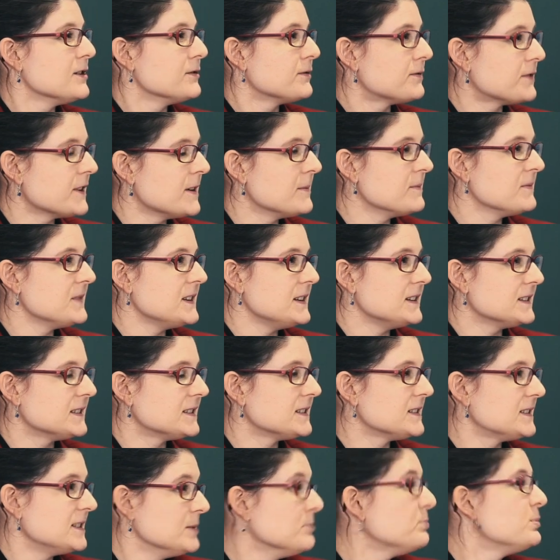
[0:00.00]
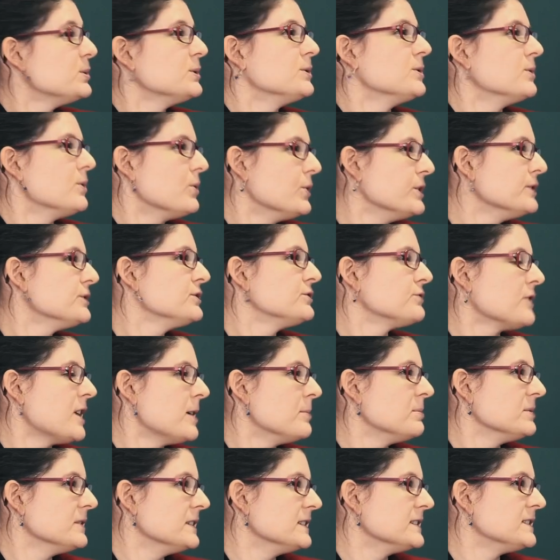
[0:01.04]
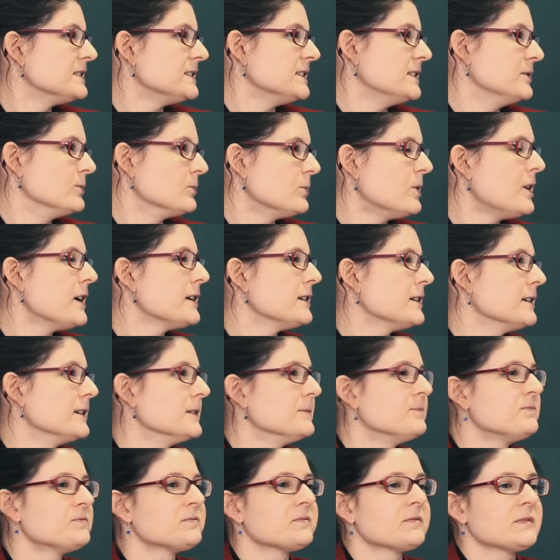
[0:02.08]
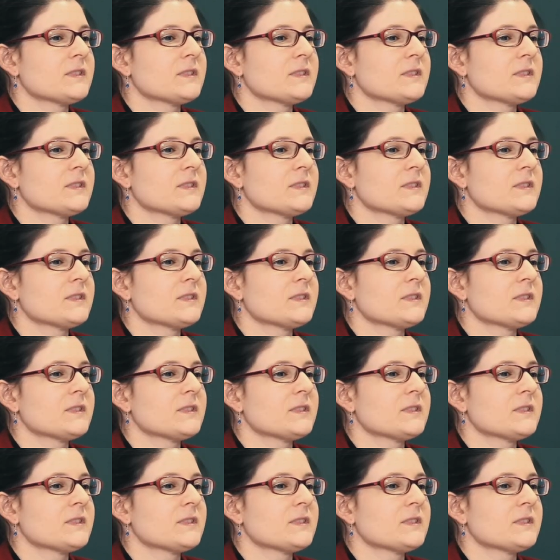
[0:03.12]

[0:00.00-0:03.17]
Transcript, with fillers: from these simple oil droplets in water.